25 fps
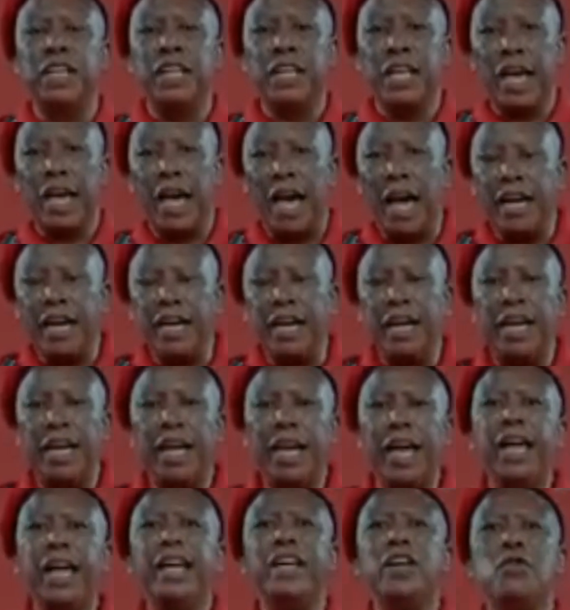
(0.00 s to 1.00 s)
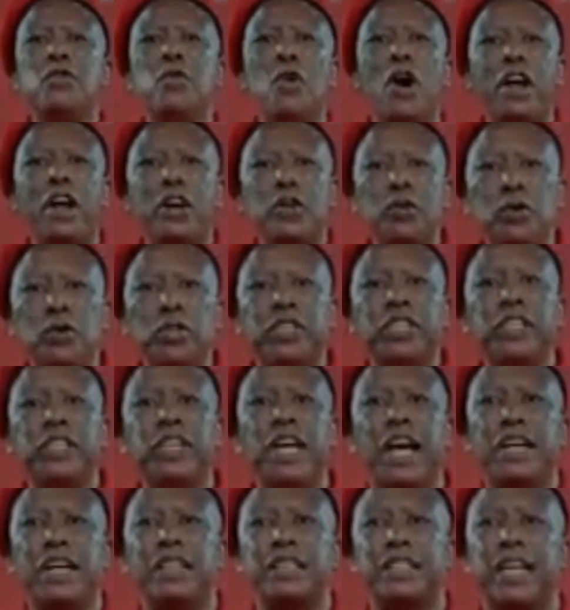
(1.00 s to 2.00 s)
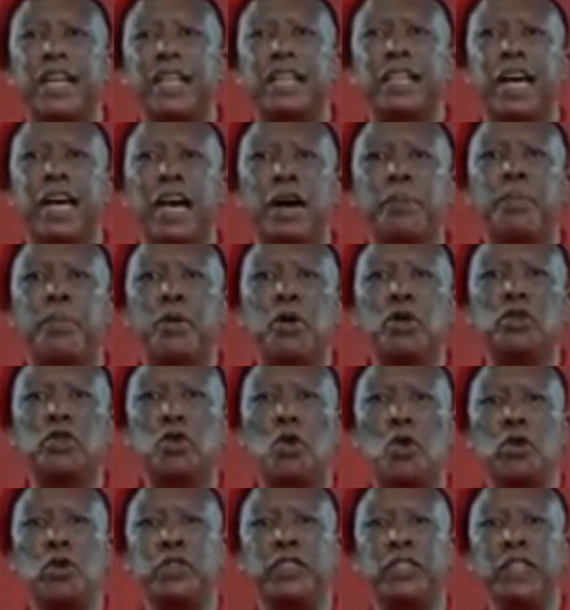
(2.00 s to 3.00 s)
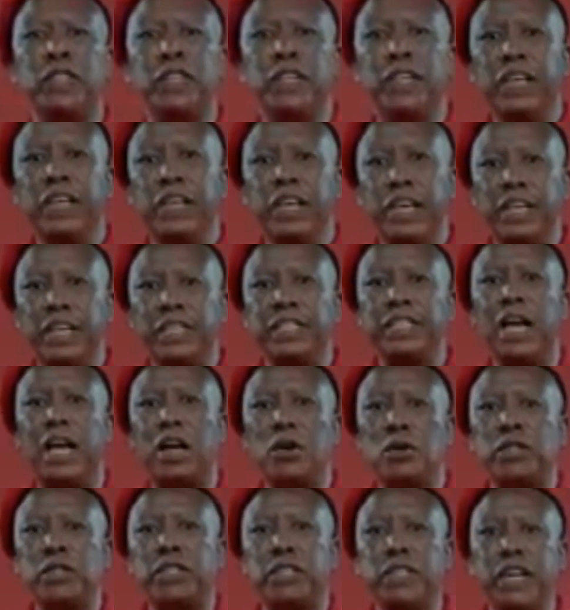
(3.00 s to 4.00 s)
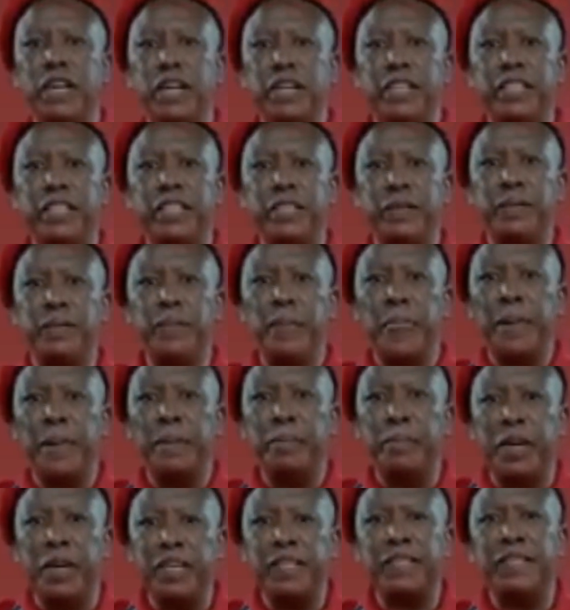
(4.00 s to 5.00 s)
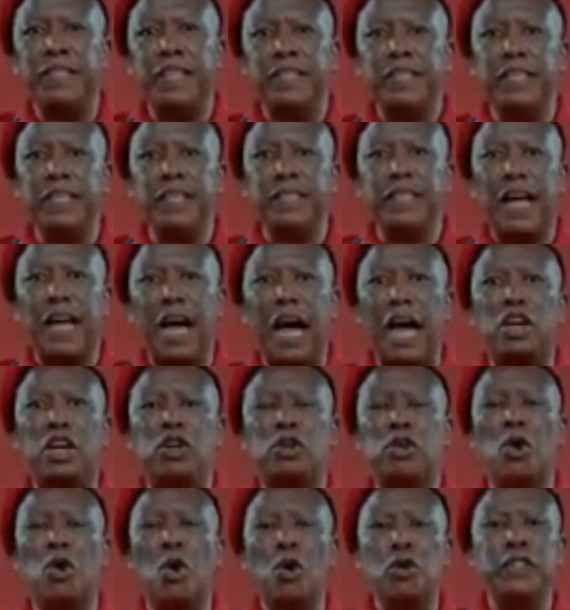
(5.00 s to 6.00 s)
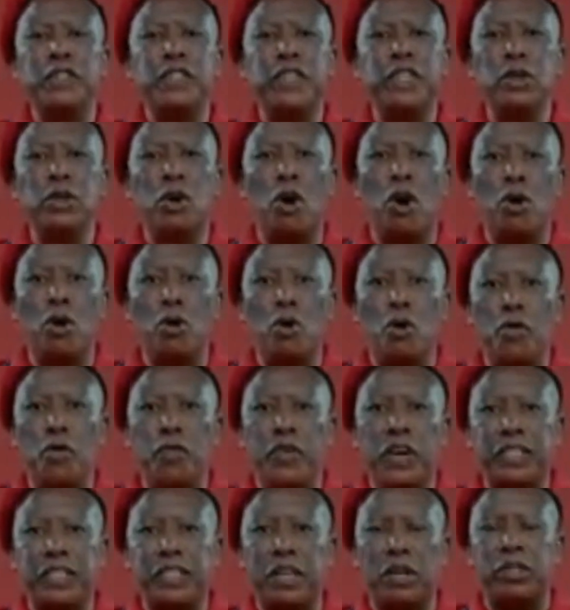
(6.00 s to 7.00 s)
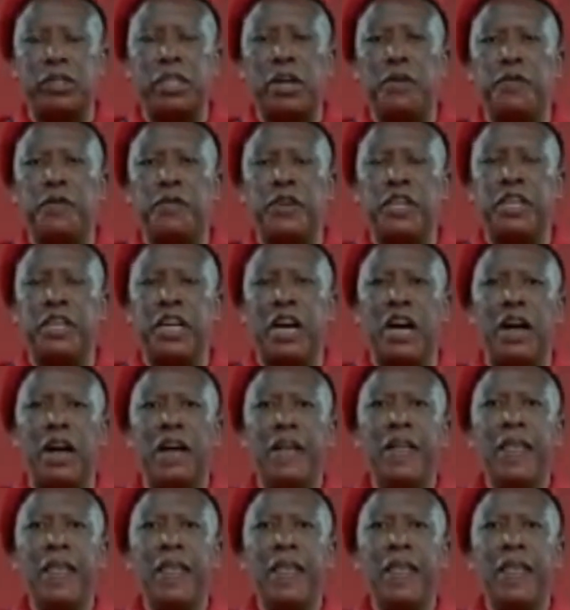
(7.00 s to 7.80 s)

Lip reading: and anyone who denies that there are potholes is hallucinating. Businesses are closing all over South Africa.